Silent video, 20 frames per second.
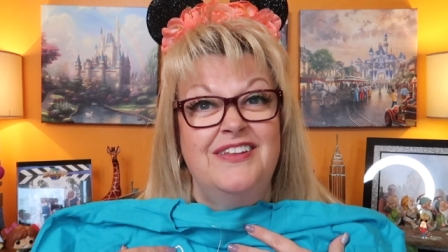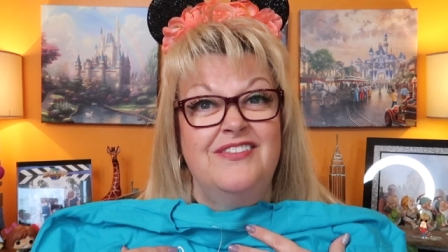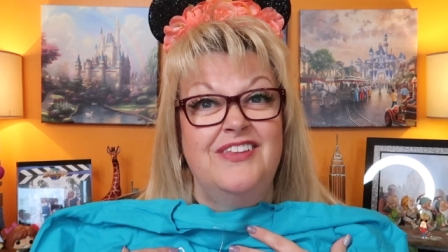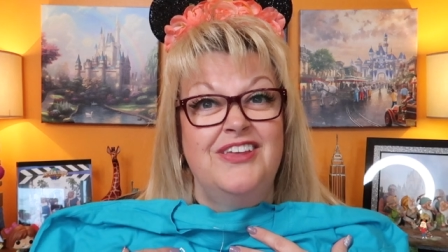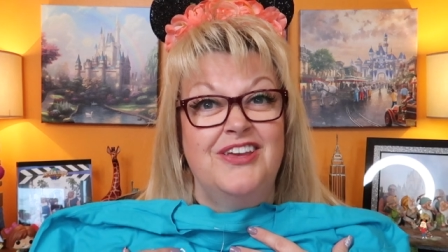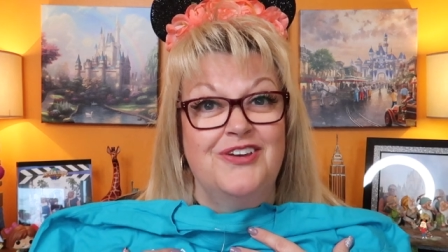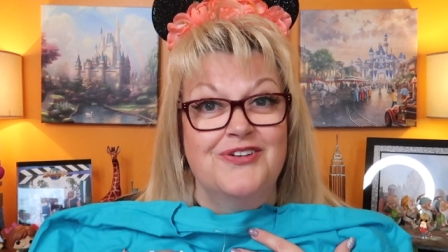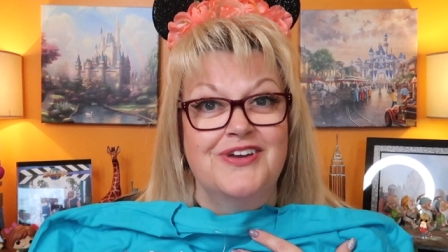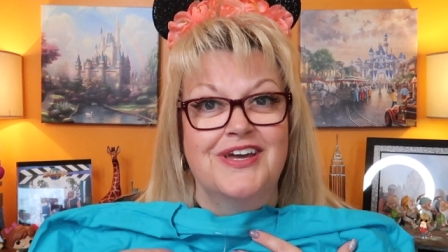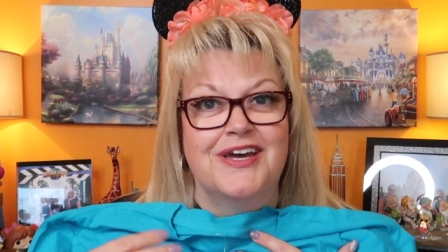in
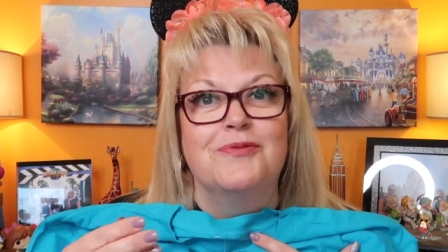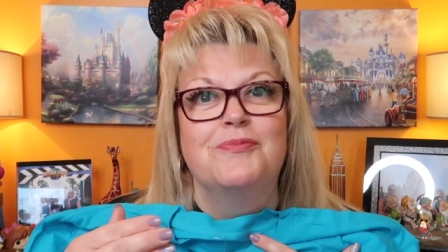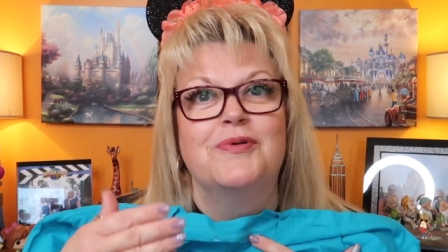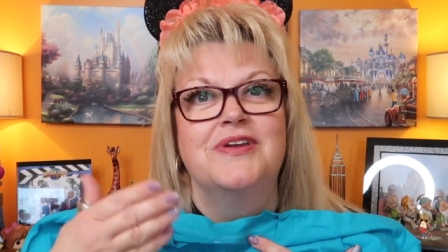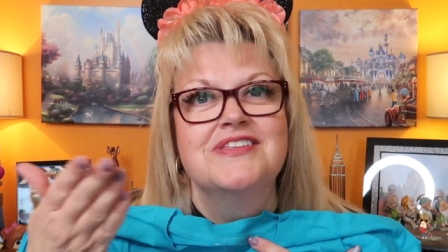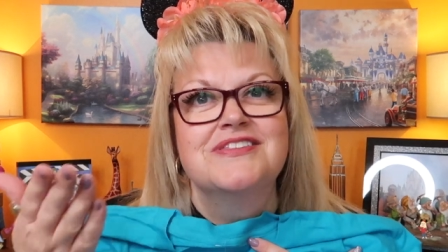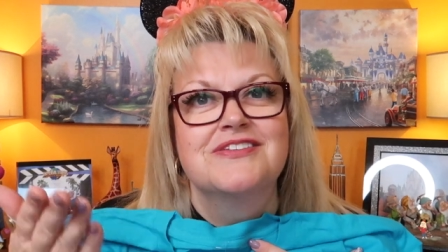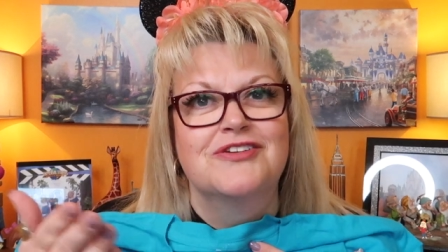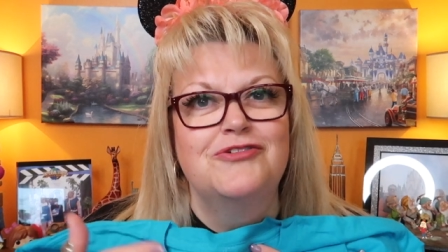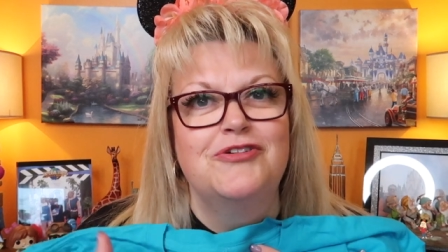the UK, but
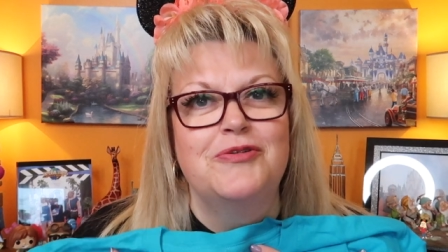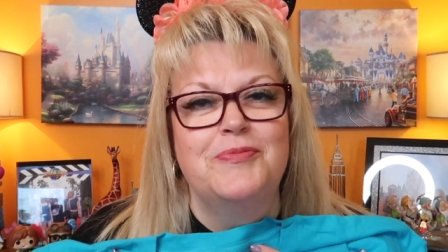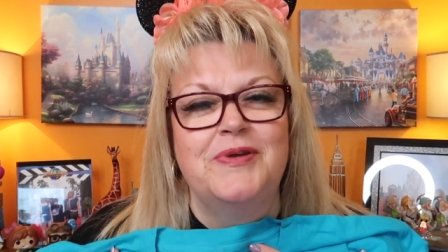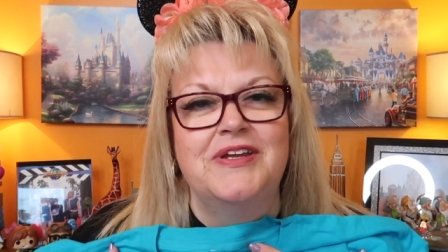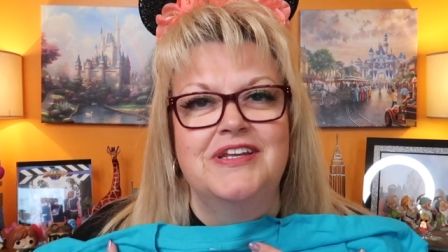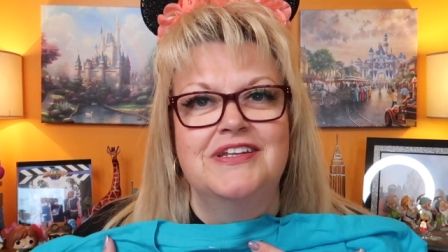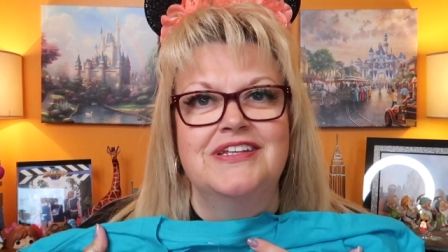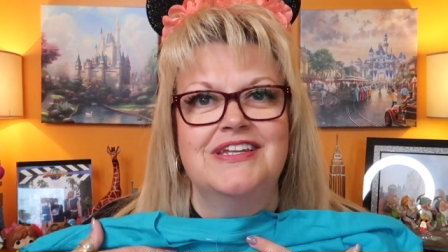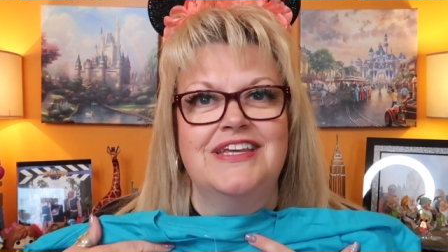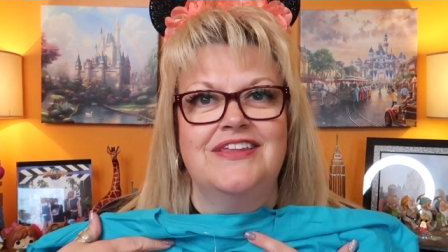it's
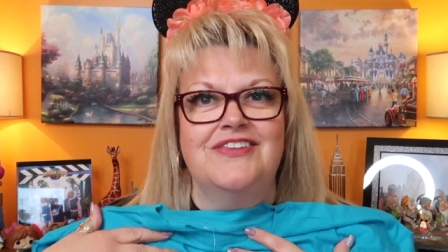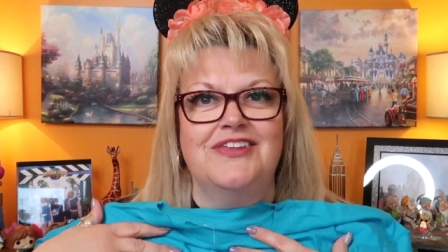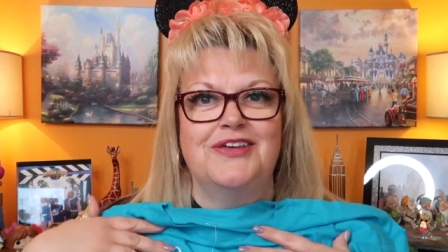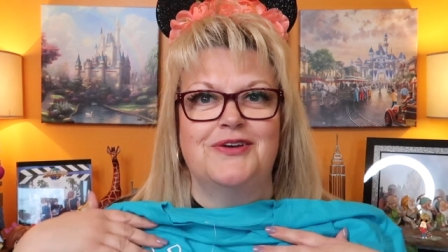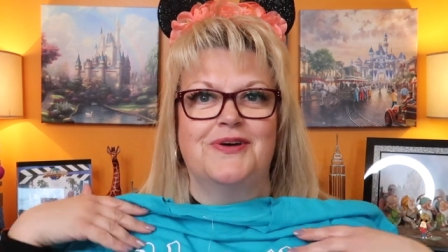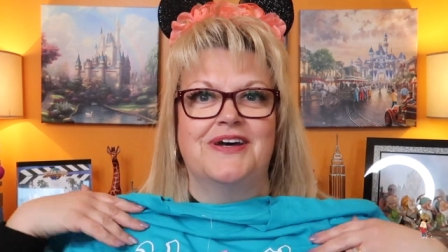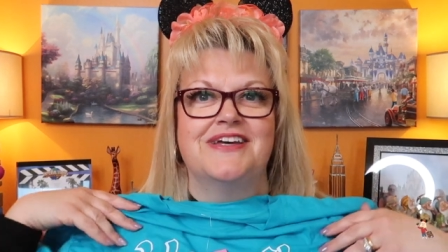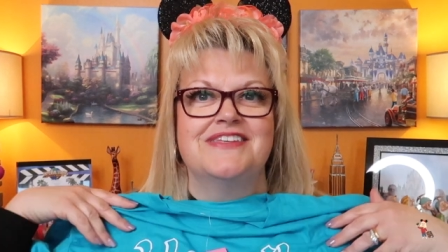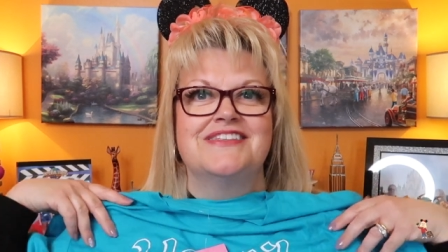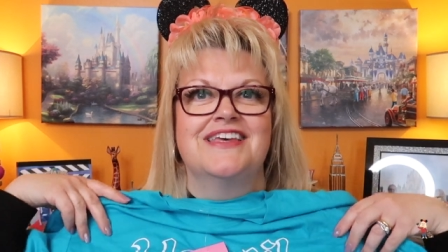Caribbean in the
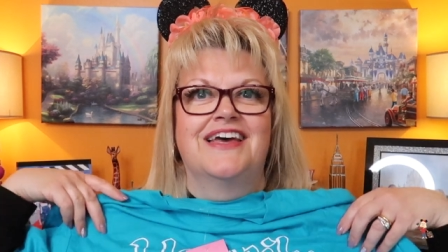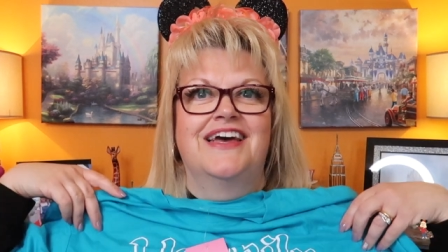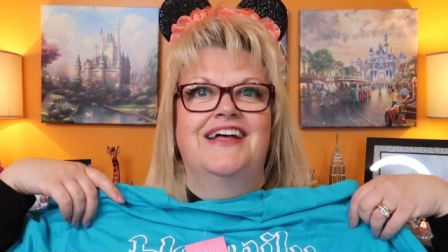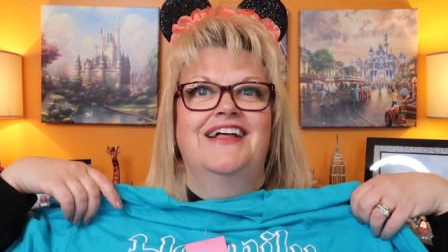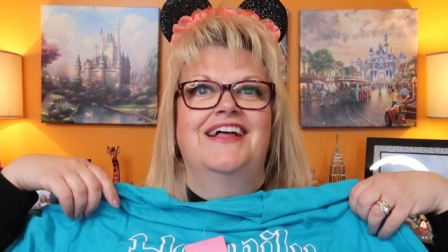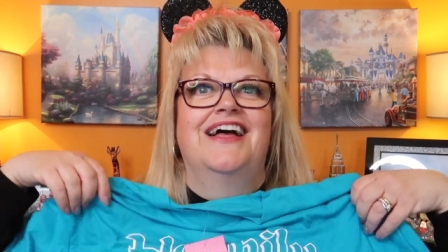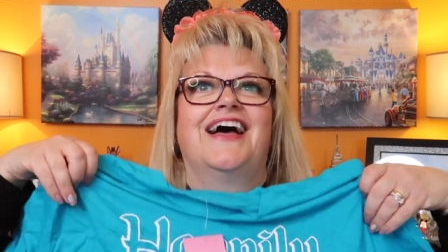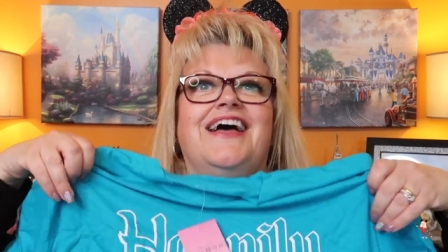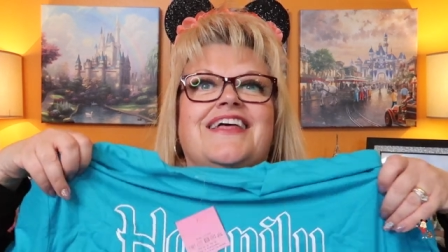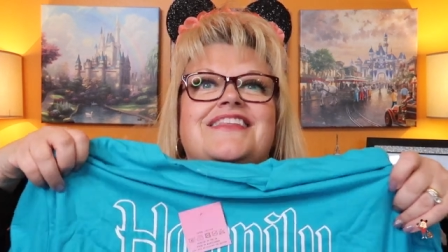US.
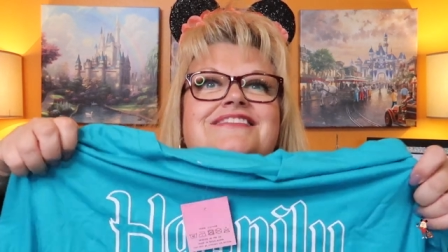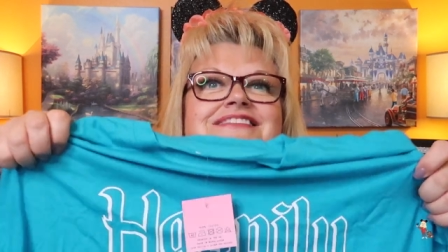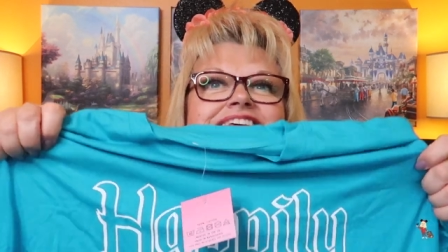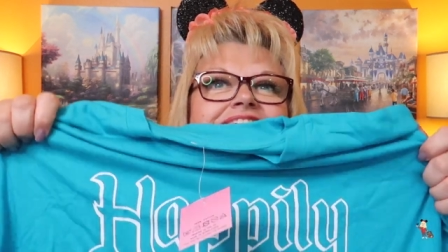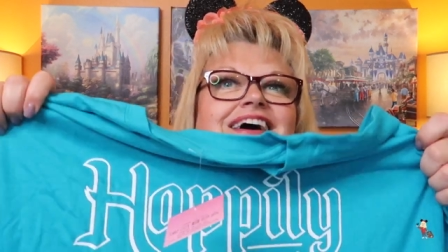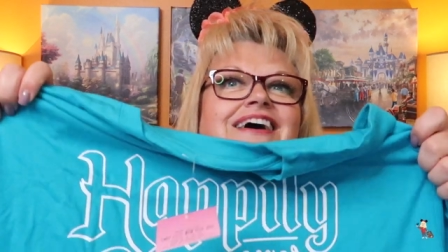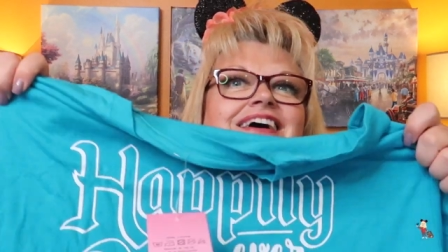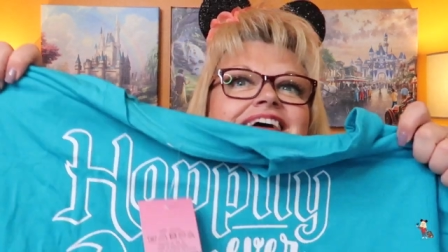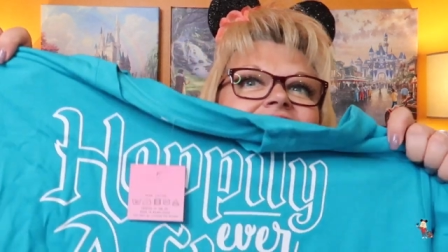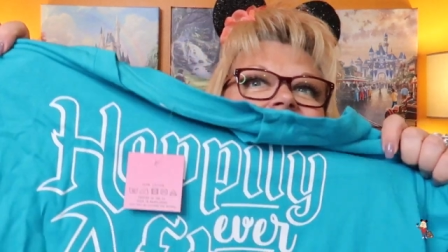And uh,